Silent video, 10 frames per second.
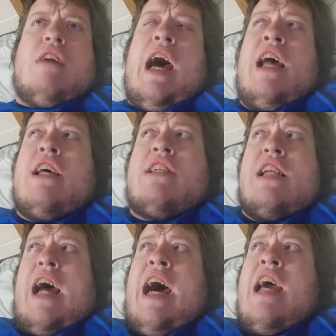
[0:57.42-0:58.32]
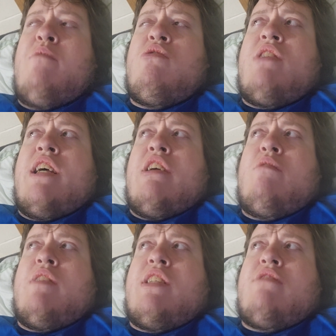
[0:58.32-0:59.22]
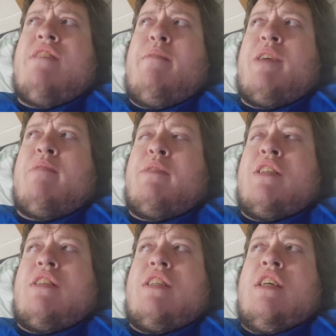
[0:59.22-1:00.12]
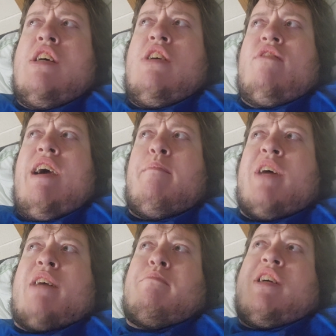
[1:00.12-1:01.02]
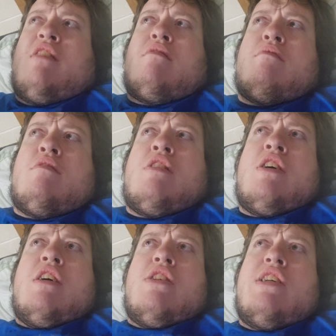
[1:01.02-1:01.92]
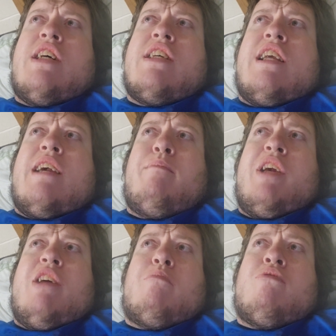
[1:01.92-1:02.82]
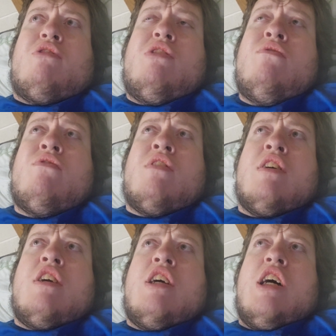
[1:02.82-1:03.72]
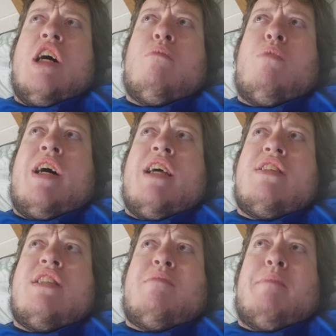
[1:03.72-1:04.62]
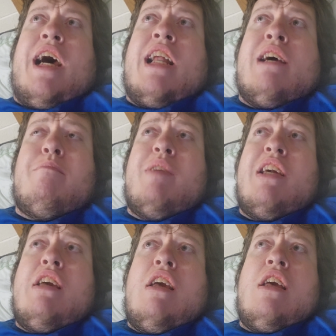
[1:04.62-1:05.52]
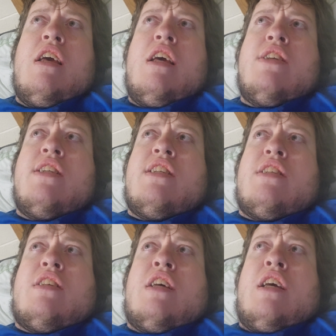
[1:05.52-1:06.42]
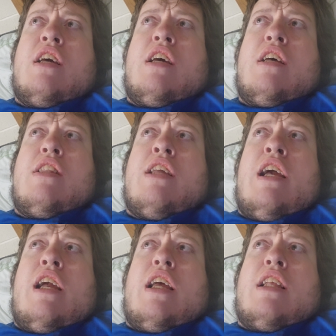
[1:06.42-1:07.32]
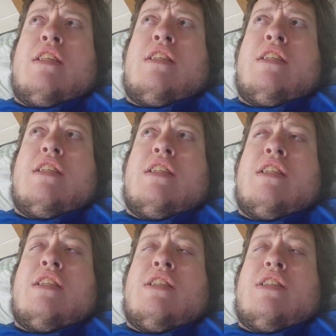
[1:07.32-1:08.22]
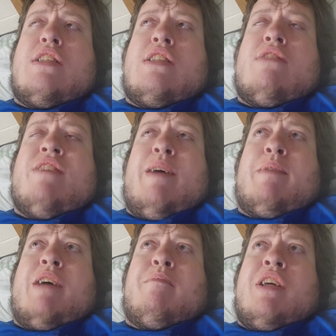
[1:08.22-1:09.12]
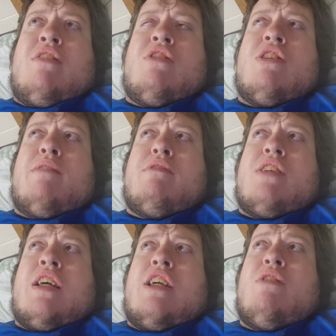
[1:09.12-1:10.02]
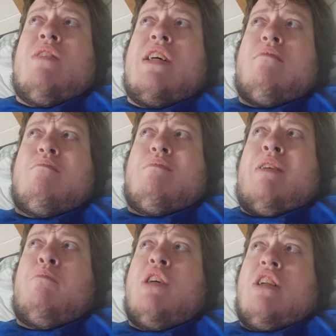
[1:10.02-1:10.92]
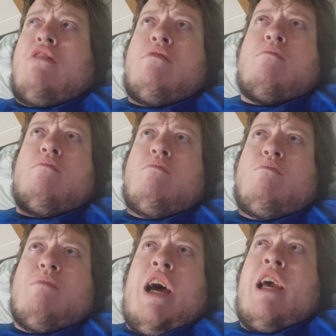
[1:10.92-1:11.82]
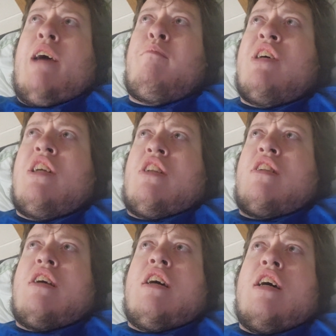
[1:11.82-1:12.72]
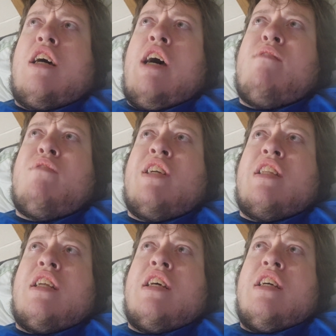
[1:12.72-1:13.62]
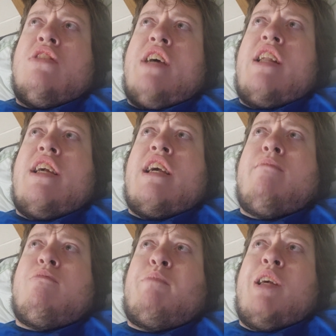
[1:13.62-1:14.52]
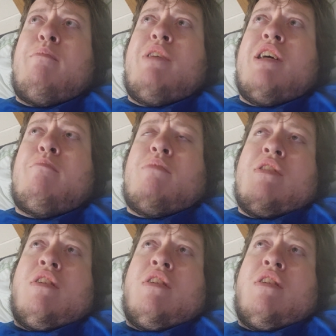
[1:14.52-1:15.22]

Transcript: I legit, I have no idea what she grabbed at me. she grabbed at me. She doesn't give me any proof of why she's mad at me. She just, like, she, she just, she grabbed at me. So it's like, you know what? I'm done. I, I'm done. When Sandy comes pick me up,